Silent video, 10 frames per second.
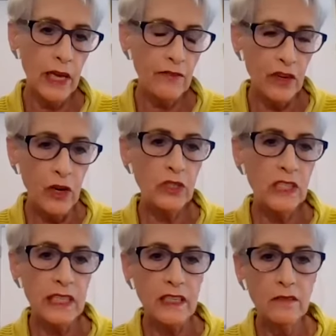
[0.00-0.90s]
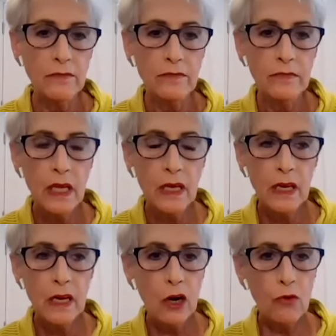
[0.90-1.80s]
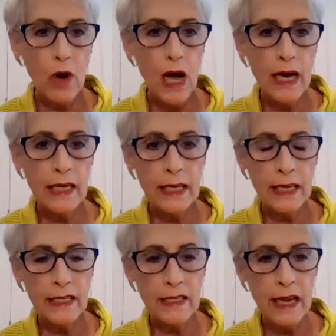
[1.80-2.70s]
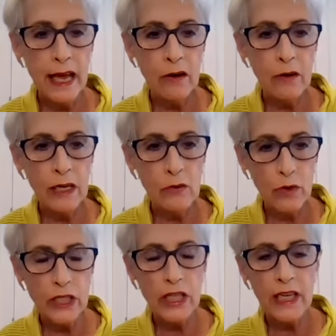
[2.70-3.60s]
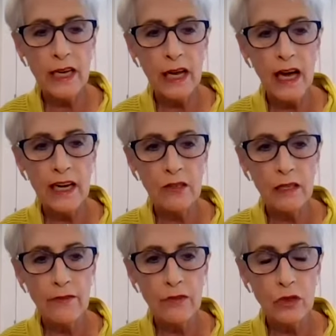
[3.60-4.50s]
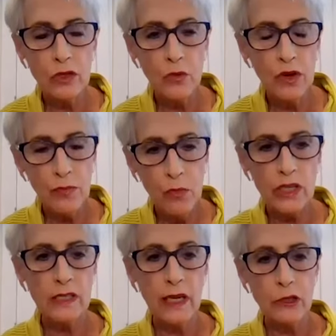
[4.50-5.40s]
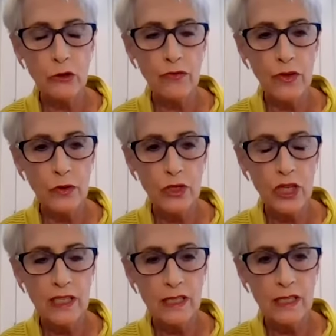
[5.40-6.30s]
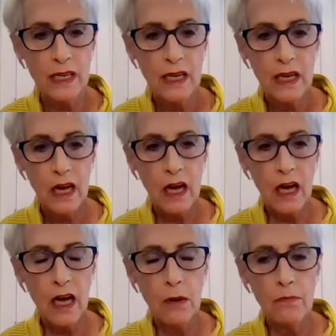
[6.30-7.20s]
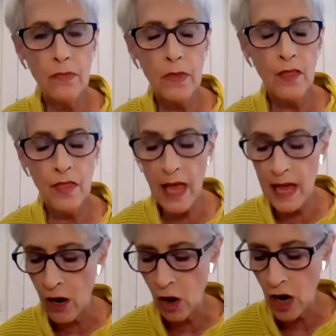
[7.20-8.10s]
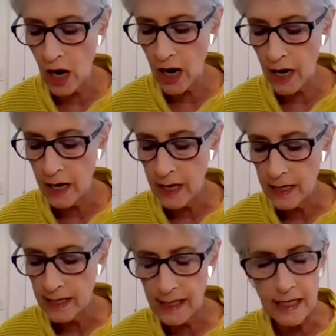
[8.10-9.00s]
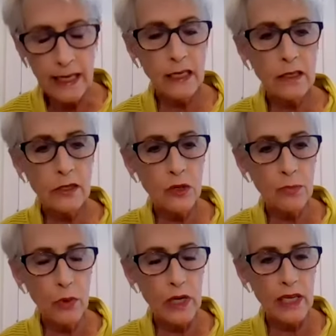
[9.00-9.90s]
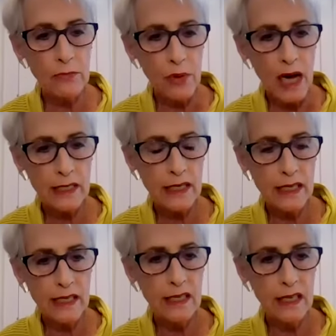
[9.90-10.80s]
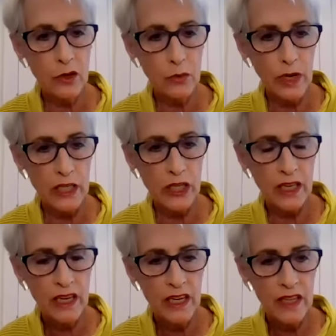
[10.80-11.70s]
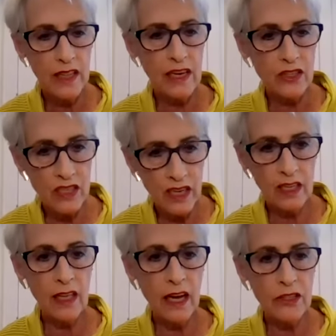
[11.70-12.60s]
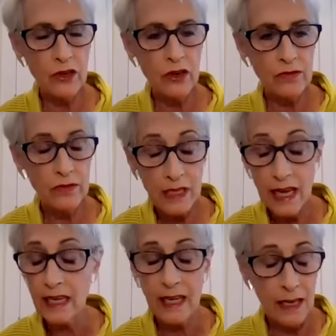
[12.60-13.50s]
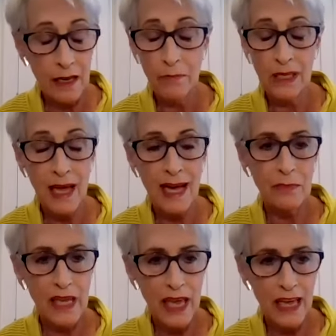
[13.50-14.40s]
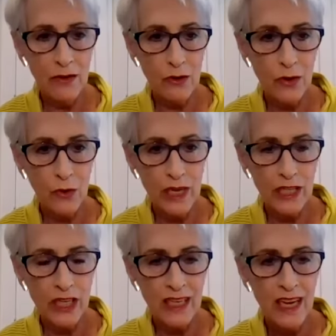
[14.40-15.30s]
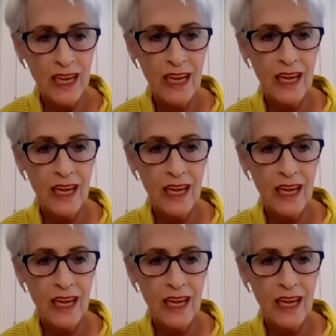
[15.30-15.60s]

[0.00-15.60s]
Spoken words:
we have no deal. Iran is now enriching at higher levels with more centrifuges. They are still supporting proxies in the region. They are still undertaking malign behavior in the region.